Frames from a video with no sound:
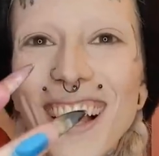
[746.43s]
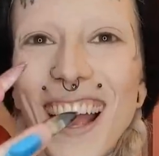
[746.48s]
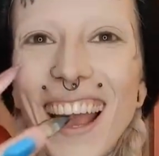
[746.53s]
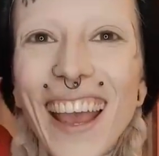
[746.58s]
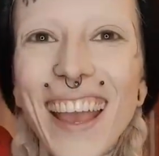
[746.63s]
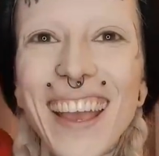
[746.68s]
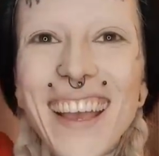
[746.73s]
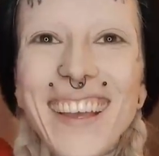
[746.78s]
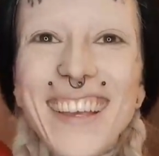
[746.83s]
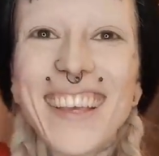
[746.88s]

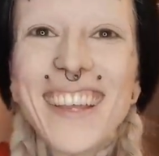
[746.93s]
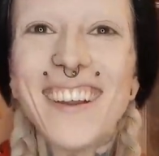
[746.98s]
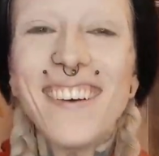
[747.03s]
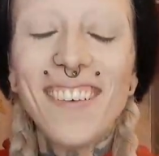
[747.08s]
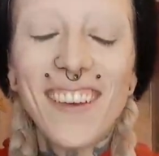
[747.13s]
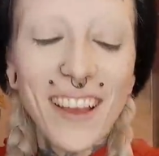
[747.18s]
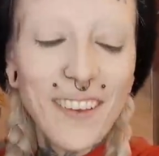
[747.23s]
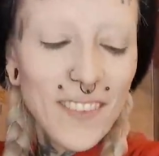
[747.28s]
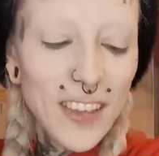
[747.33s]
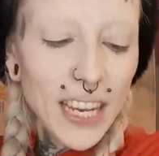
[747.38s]
light, you
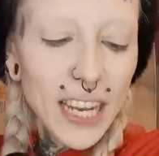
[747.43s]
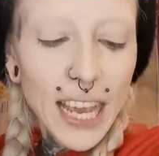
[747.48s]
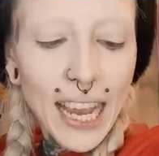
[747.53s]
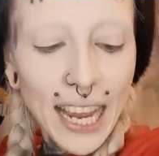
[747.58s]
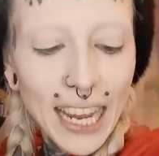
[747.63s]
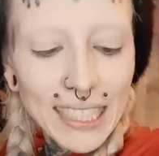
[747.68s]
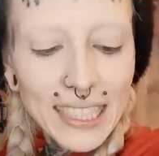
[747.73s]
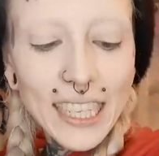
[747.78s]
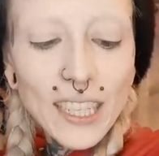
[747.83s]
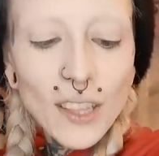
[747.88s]
know what I mean?
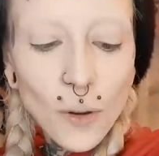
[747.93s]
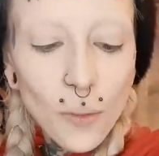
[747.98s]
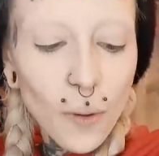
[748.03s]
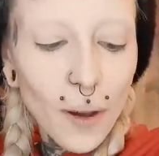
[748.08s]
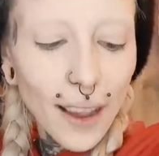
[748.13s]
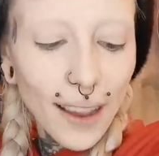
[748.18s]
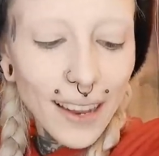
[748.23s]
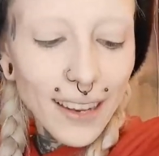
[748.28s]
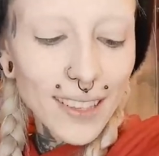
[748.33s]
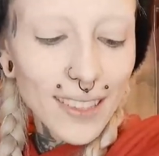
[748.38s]
It's like the
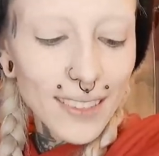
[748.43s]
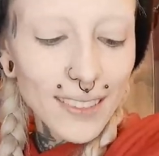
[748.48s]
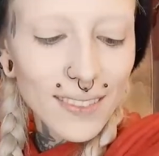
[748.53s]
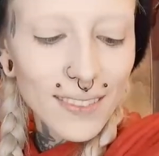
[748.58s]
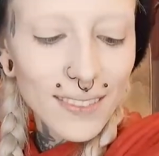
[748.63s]
white.